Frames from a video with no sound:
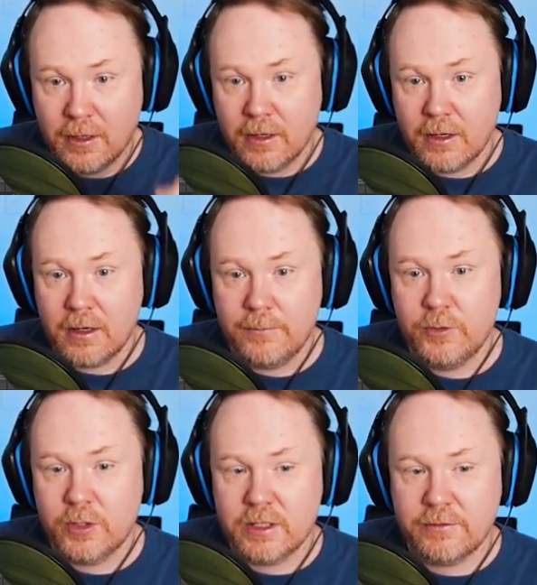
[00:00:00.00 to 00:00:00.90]
You
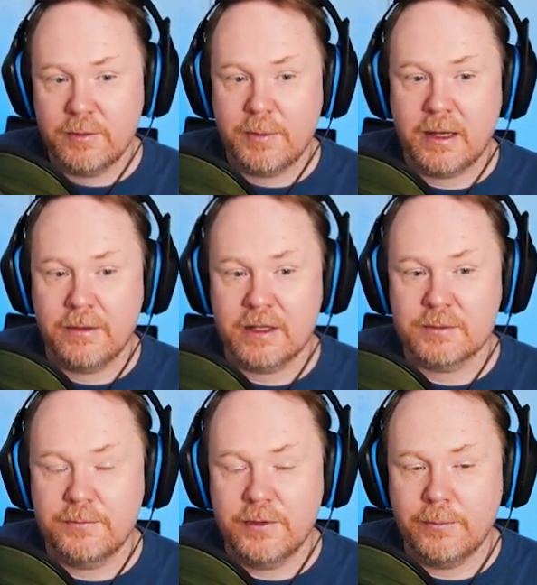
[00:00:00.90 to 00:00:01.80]
can definitely pout. That's
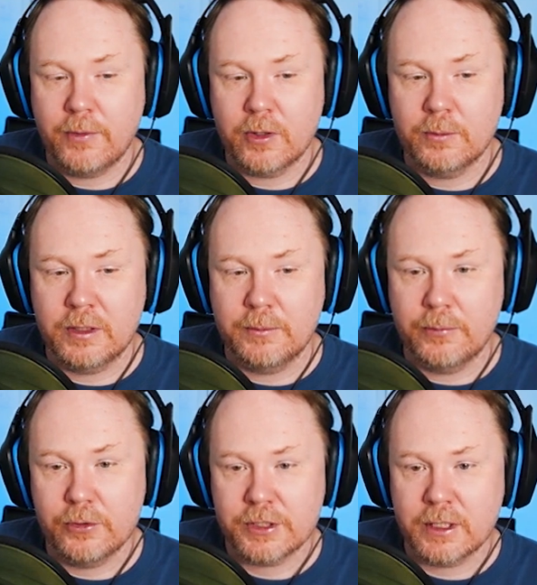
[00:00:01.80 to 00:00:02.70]
the bottom lip
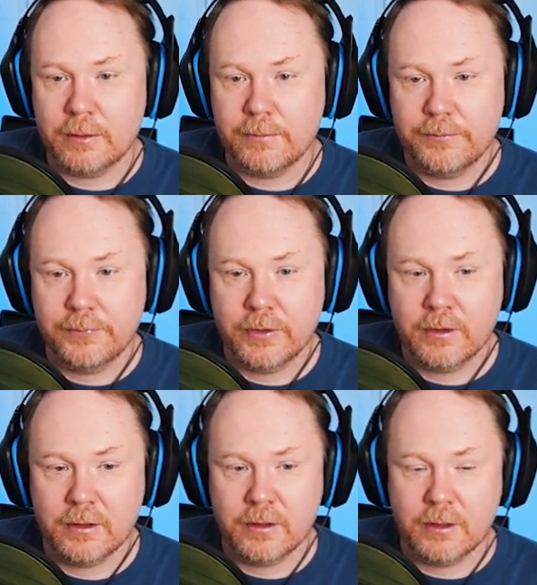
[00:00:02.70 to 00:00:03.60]
pushing up
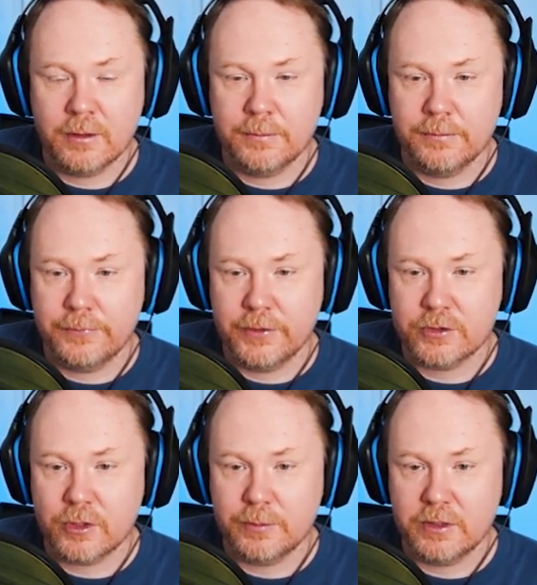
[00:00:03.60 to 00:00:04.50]
the
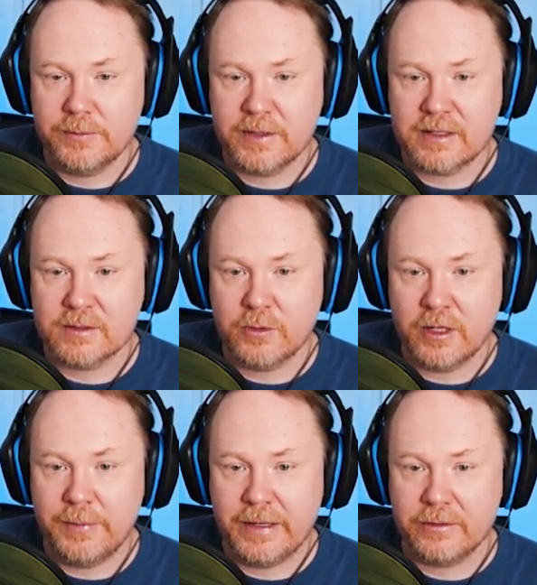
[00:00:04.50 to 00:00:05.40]
top lip. That's what a
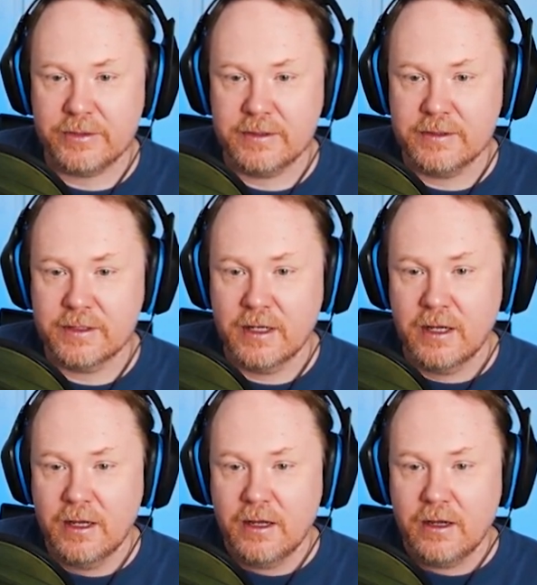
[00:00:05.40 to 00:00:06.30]
pout is.
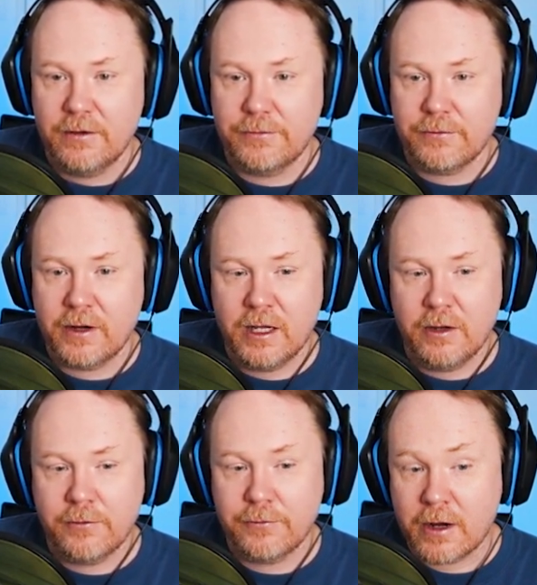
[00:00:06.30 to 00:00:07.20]
A
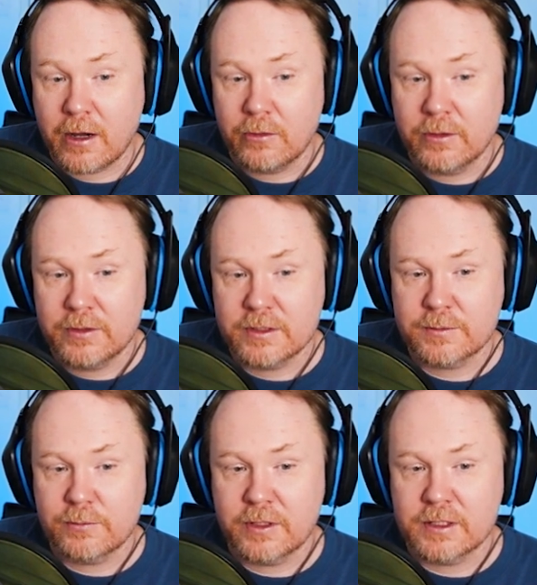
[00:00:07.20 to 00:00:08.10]
frown just
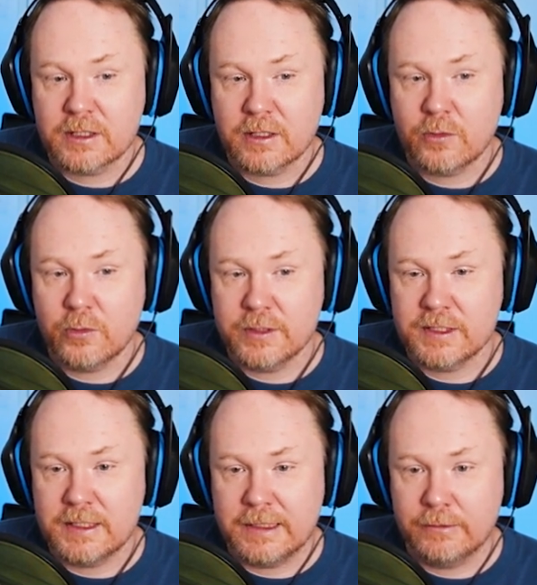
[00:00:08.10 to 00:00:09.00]
brings the corners
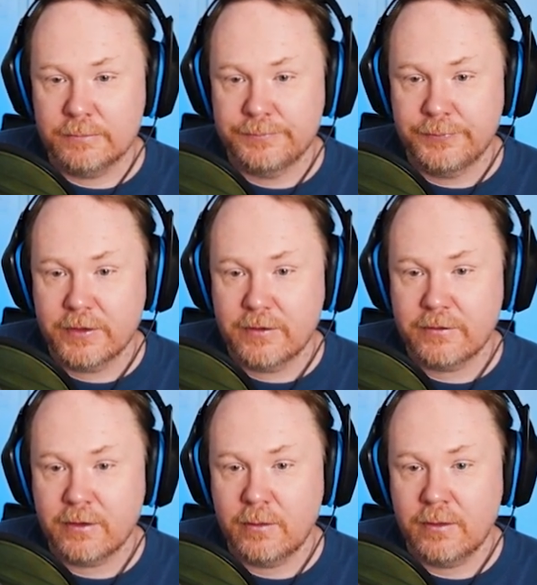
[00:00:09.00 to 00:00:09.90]
down.
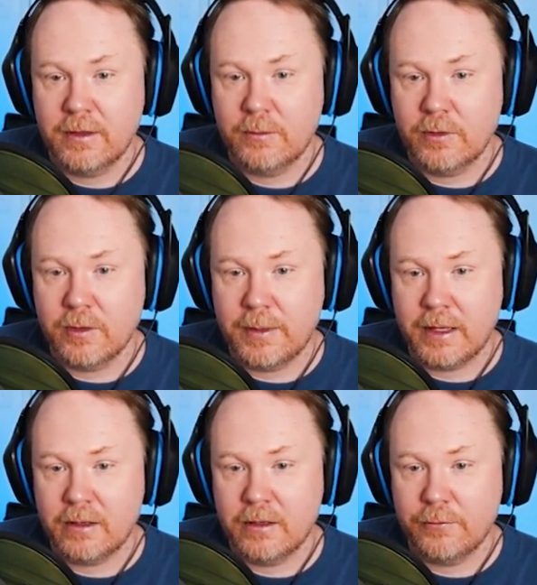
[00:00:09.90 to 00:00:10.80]
So then with the
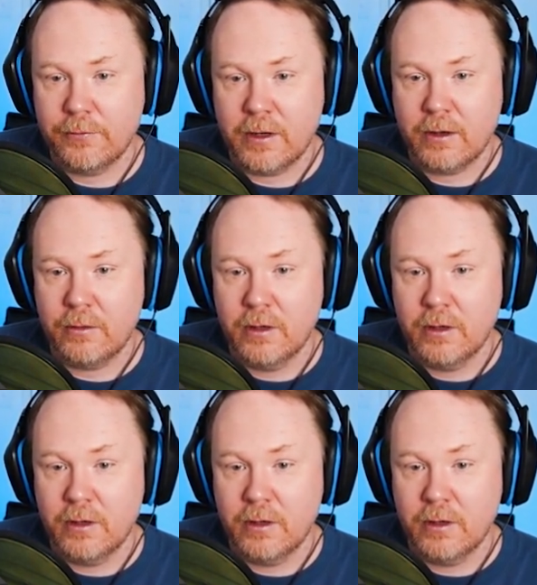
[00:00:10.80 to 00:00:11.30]
pout and the frown,